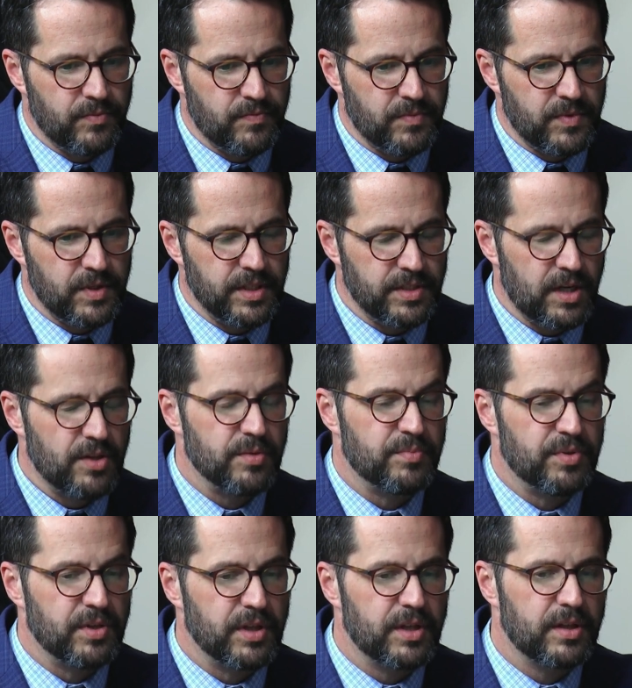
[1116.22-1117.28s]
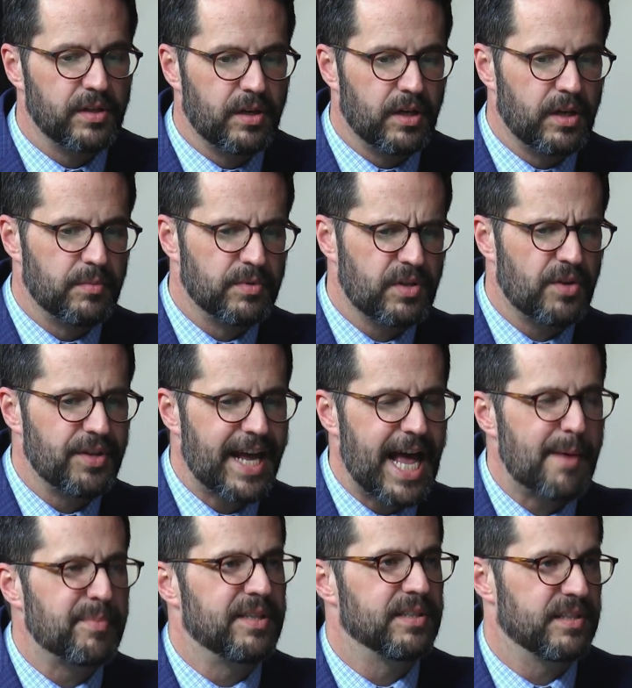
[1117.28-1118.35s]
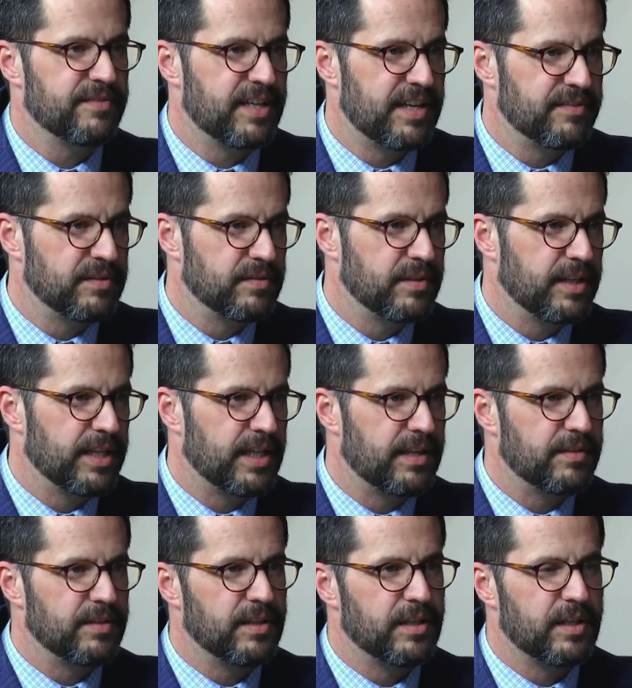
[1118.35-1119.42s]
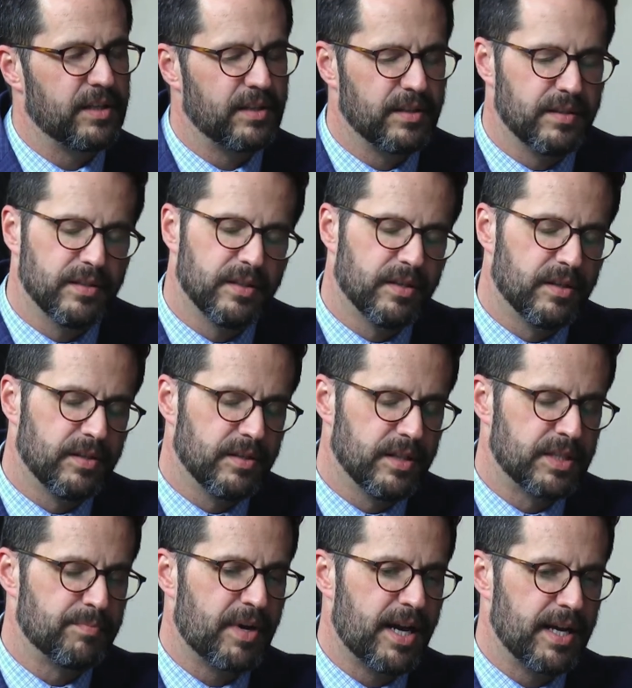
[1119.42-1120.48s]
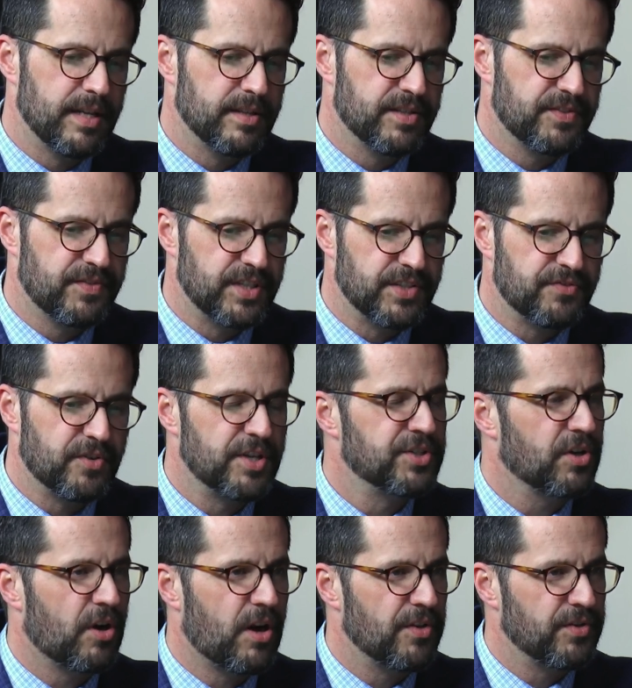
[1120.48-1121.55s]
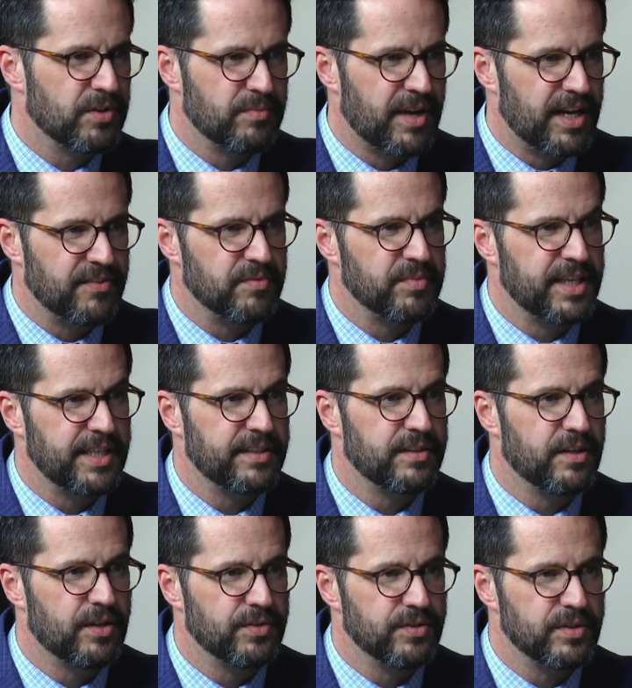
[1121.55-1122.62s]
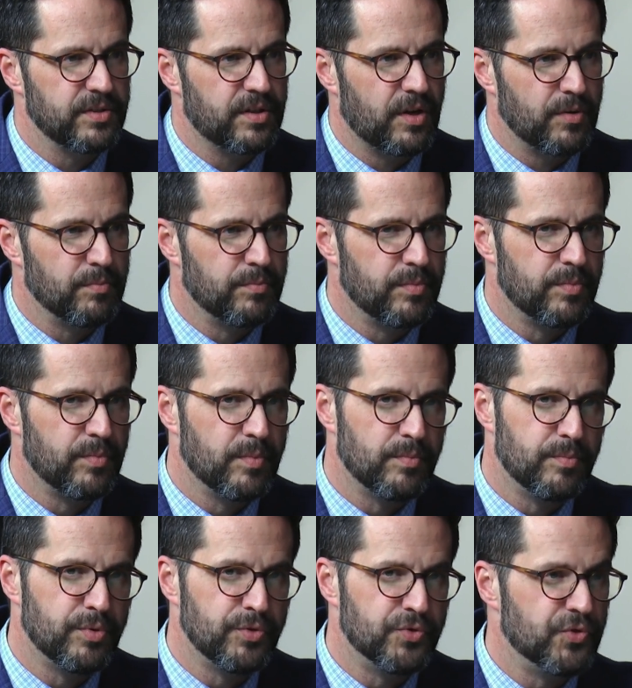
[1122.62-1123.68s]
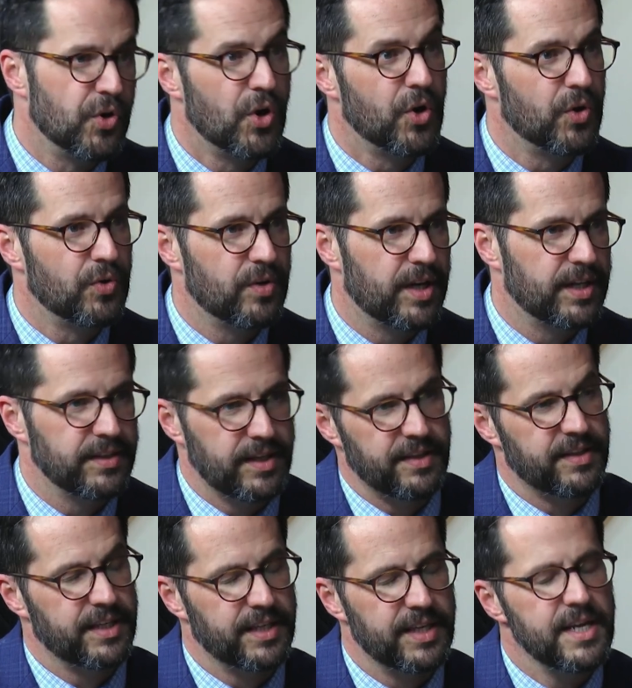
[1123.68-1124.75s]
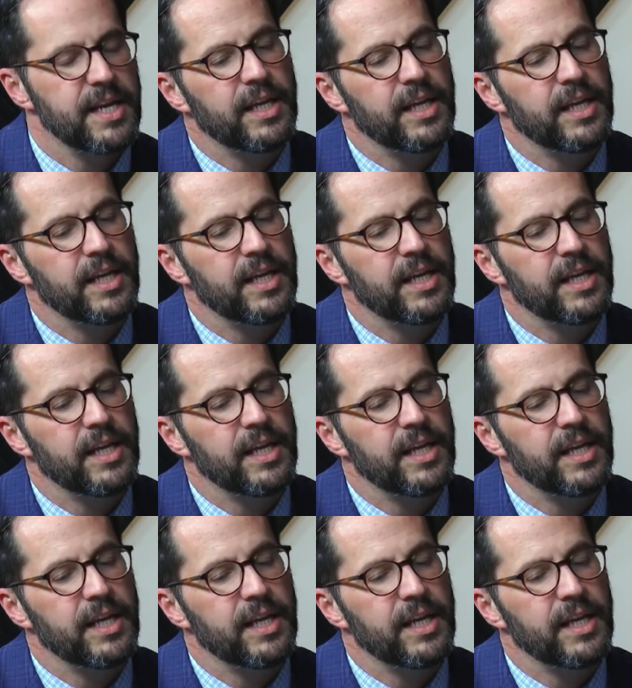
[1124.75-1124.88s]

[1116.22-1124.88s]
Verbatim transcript: this other book um, called The Happiness of Heaven, and mm-hmm. uh, the it's by this, this French author back from the 1800s called Boudreau, I think.